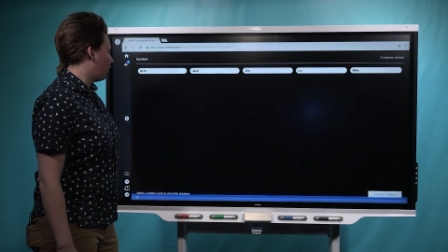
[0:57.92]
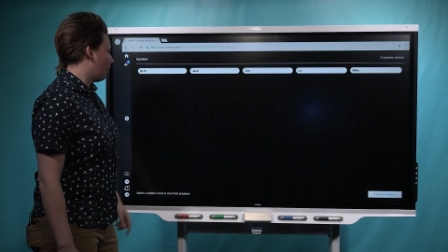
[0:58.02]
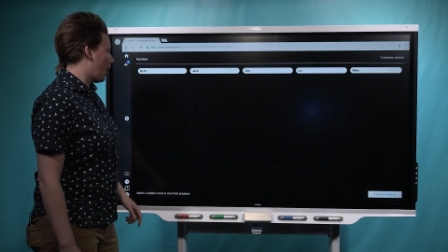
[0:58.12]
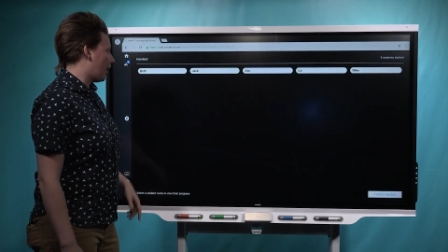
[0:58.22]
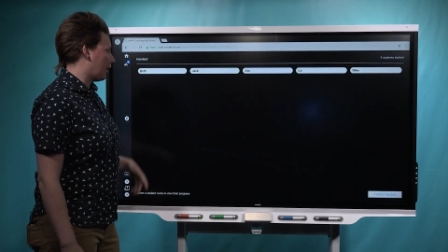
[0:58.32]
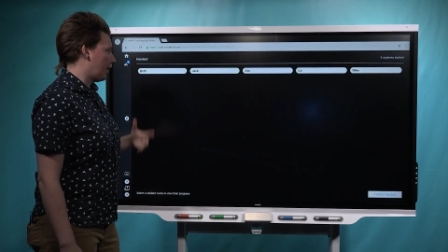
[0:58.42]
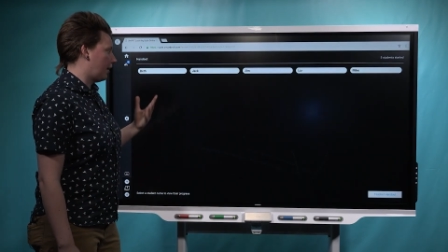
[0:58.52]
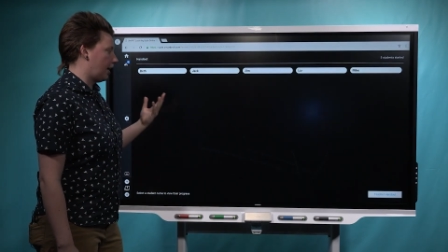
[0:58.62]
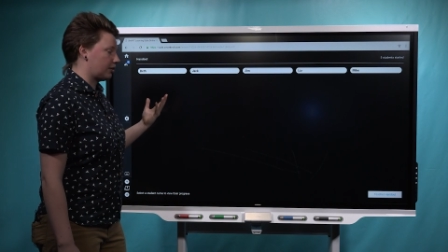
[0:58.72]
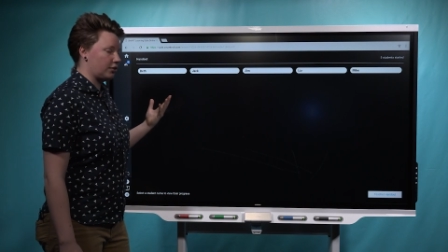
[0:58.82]
to go back
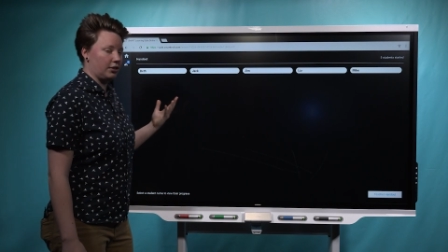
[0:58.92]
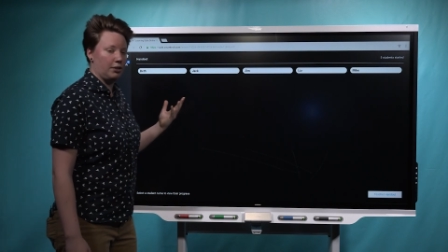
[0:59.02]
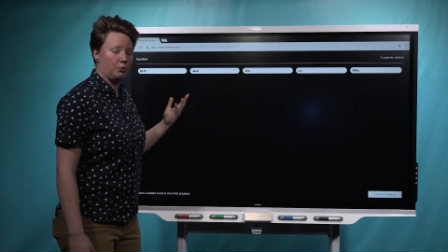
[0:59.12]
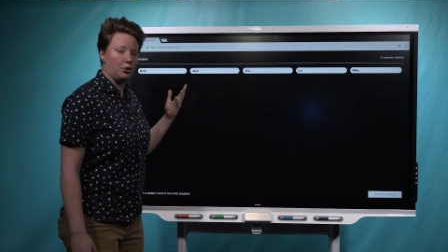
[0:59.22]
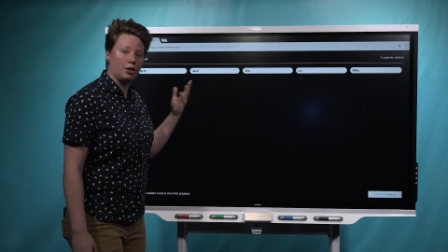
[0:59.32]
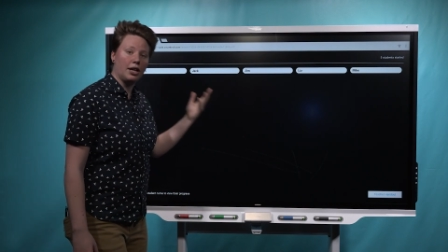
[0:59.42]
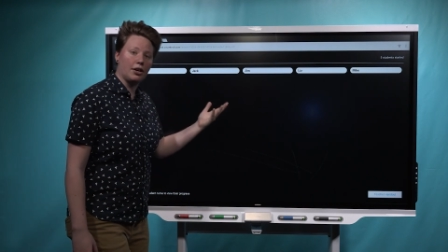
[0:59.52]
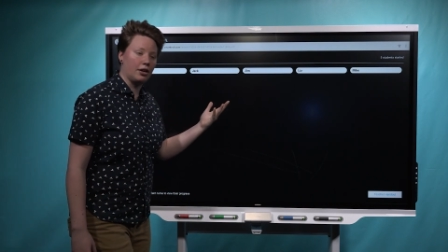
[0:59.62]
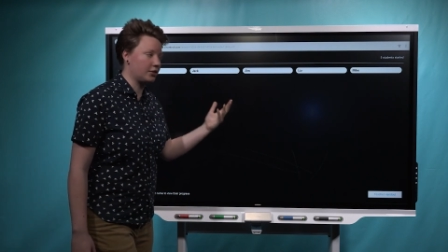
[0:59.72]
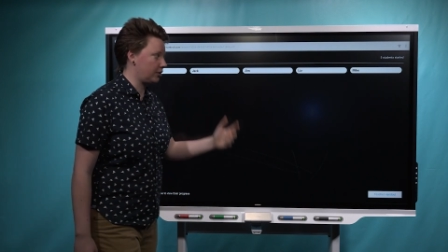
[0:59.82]
and actually we'll
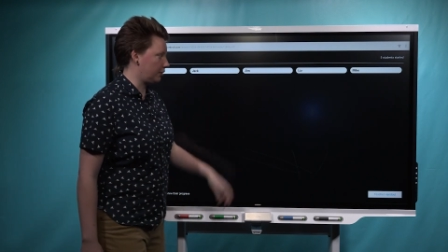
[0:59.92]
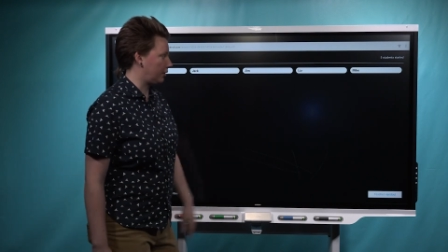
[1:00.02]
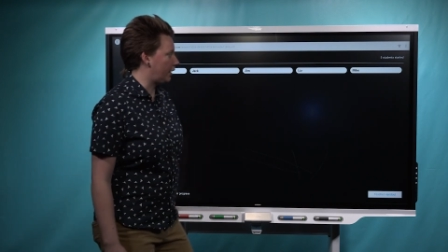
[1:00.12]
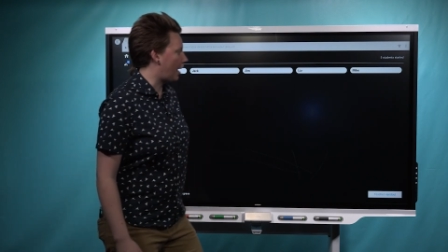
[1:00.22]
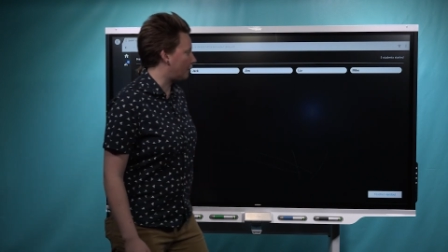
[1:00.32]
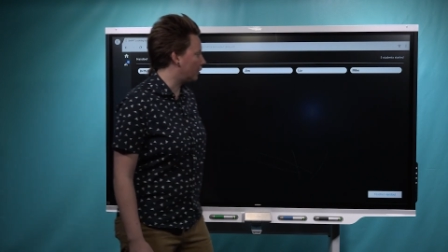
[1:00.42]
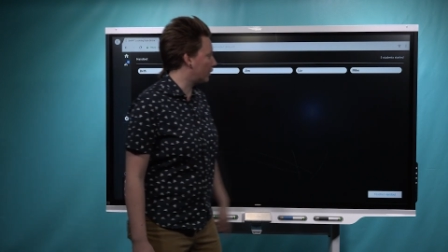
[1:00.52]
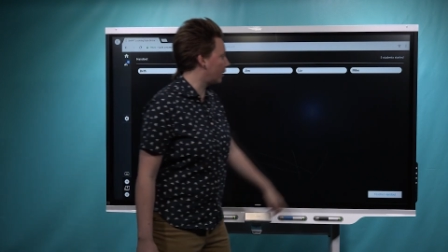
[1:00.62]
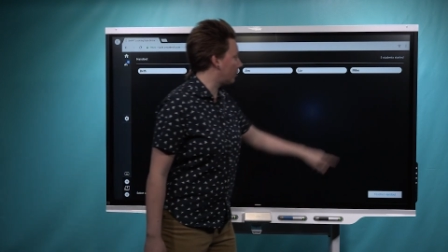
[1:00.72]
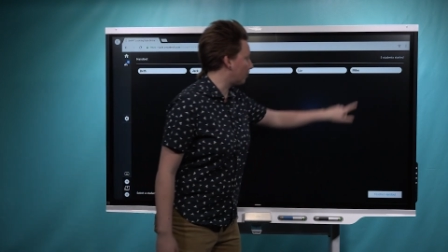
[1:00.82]
click on a student and have a
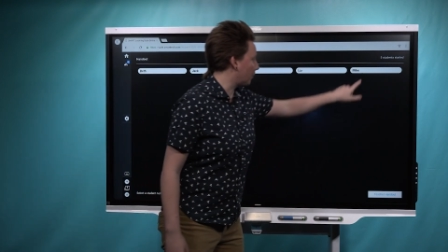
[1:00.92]
look at the